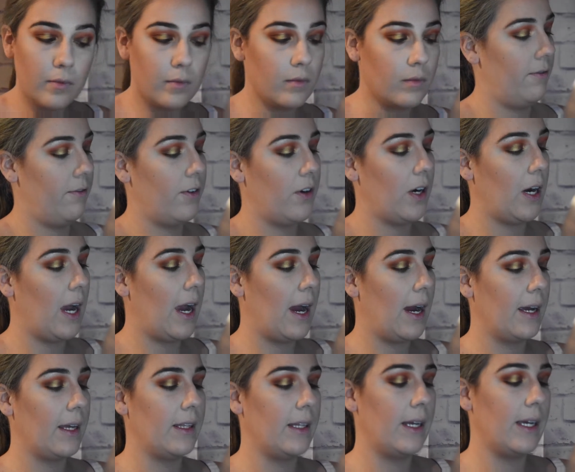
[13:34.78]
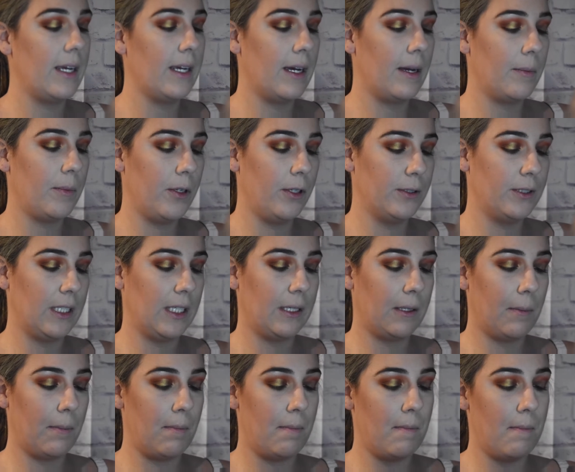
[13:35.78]
And for a highlight, I'm
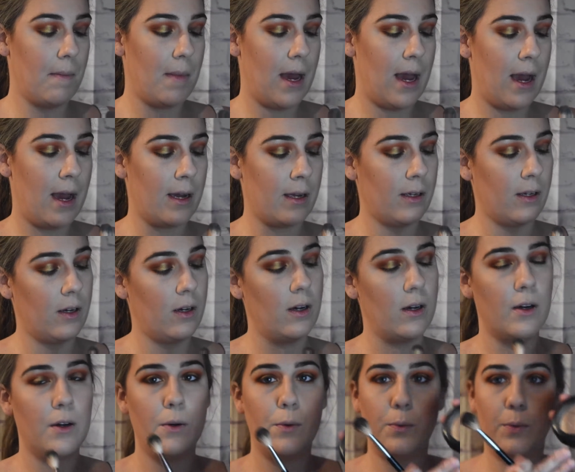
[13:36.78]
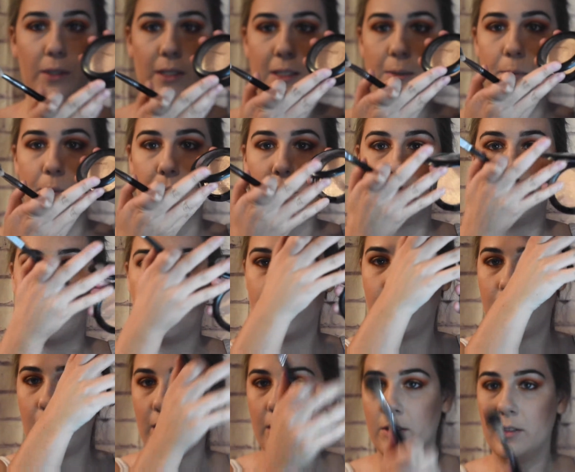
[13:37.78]
using MAC Whisper
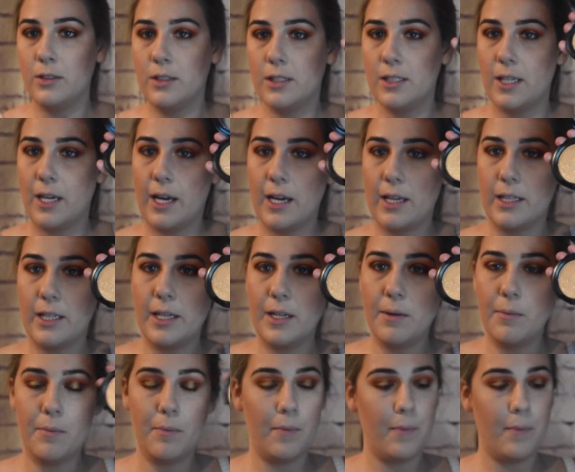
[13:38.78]
of Guilt highlight.